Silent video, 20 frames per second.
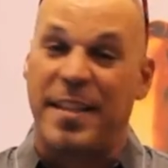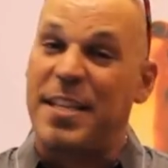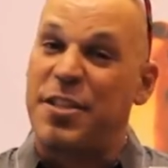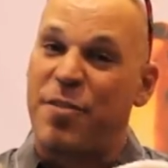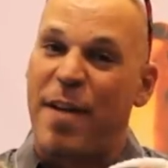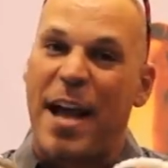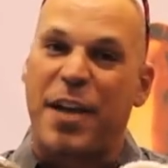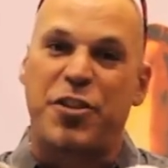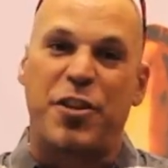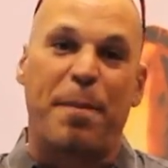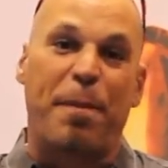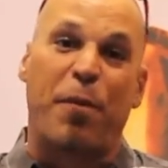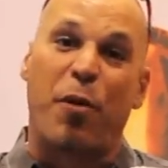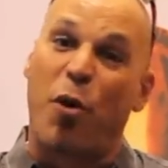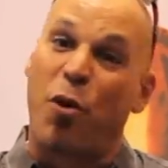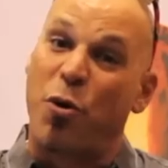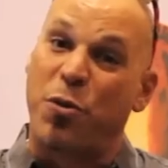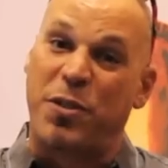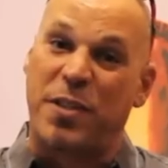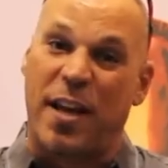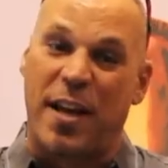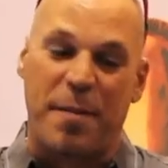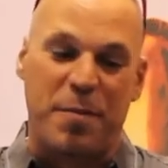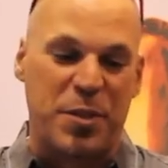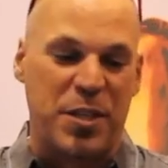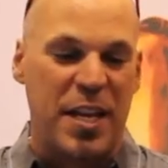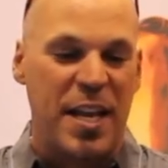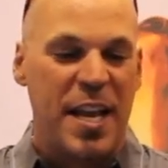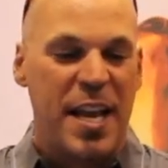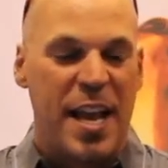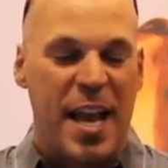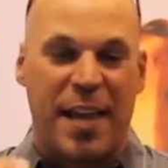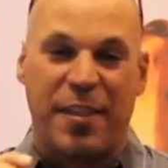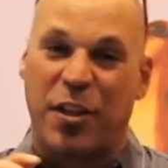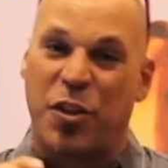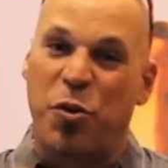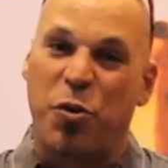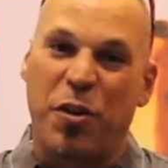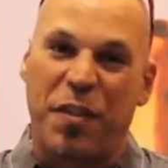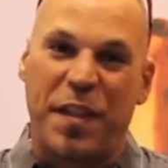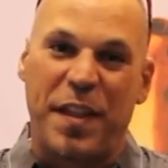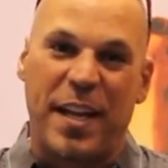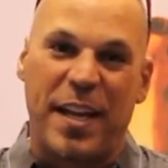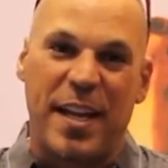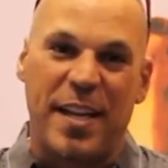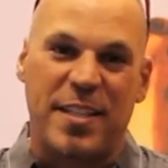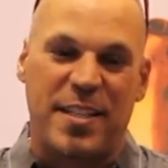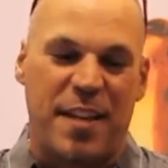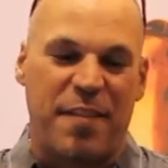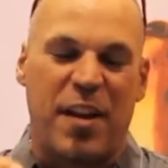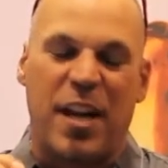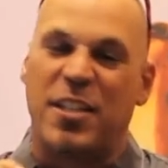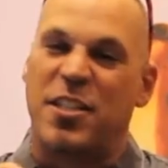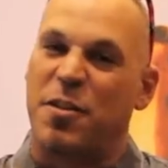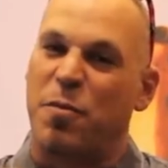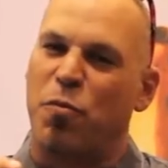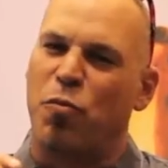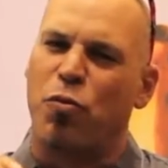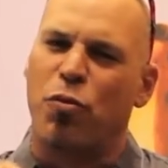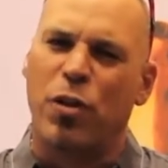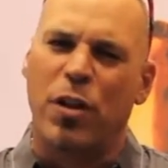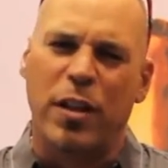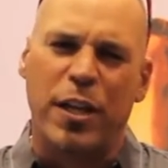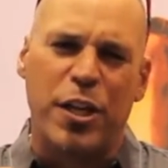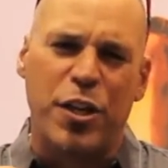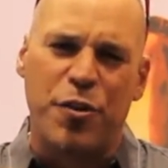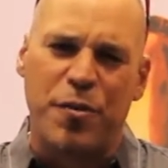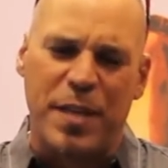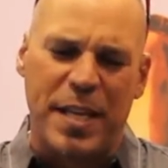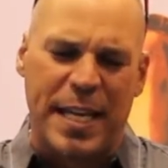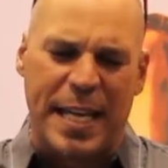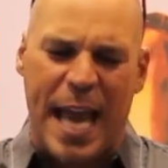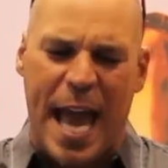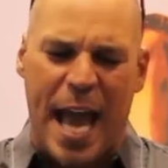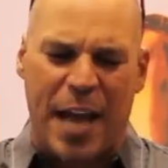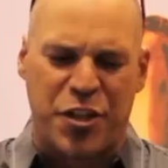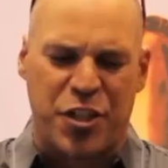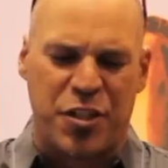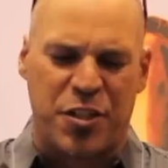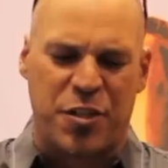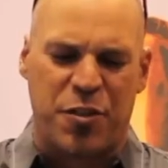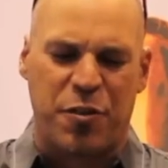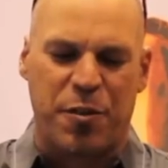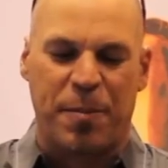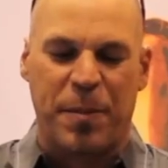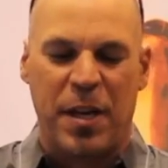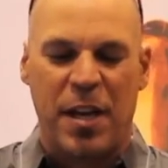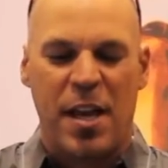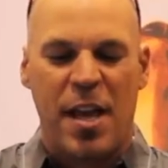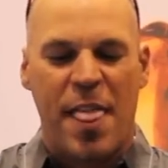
These are actually prototypes, and the cool thing is they've got some really unique actions to them.